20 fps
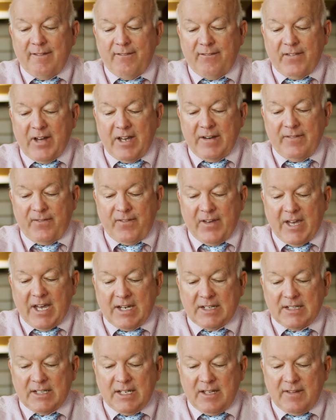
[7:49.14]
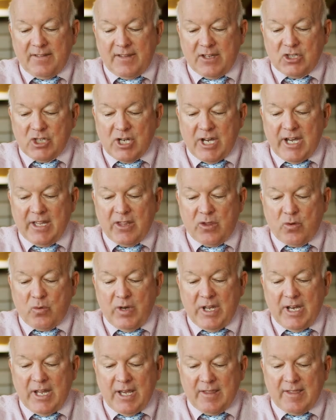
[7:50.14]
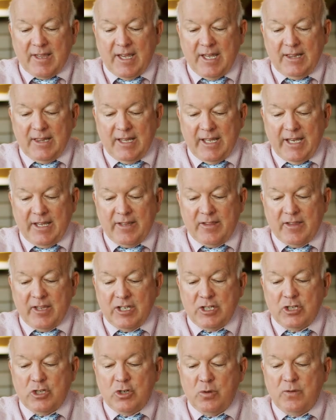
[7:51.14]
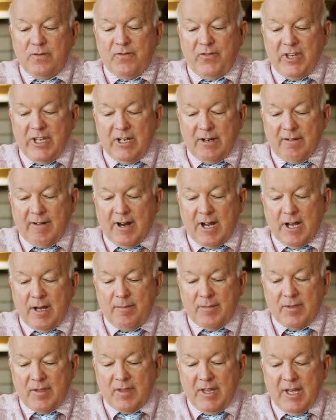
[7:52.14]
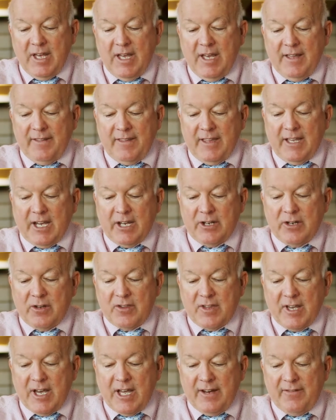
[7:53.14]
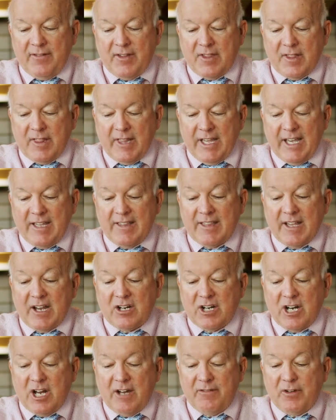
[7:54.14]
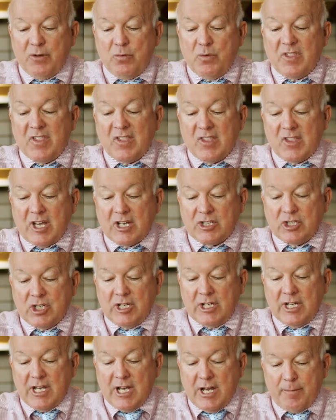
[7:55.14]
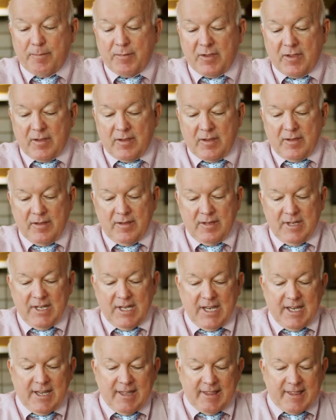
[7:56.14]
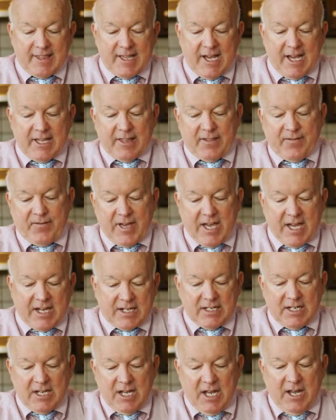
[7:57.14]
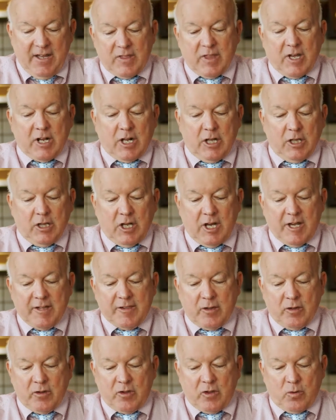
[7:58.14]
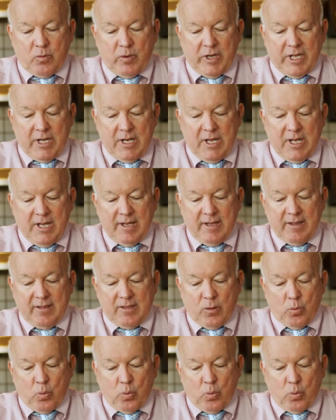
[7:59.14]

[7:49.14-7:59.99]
Fun fact, the giant squid has 8 legs and 2 feeder arms. The underside of its legs are covered with suction cups. Size fact, the colossal squid is the